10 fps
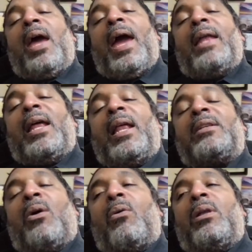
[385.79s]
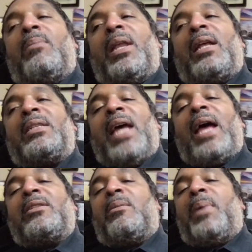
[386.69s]
and that has only been
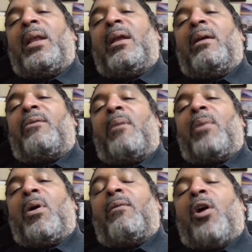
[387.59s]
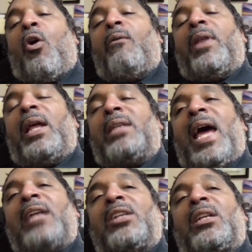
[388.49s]
exacerbated from COVID. COVID has
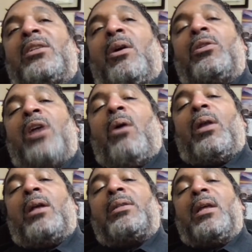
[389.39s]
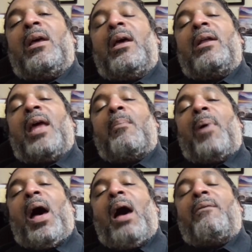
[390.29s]
actually taught us that
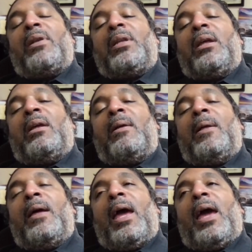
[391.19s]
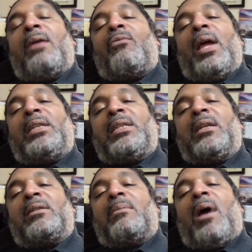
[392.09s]
poverty and
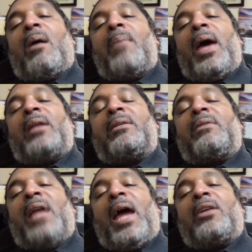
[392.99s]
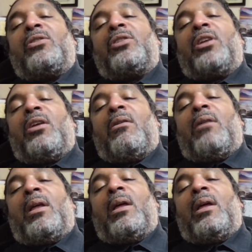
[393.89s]
racism are matters of national security.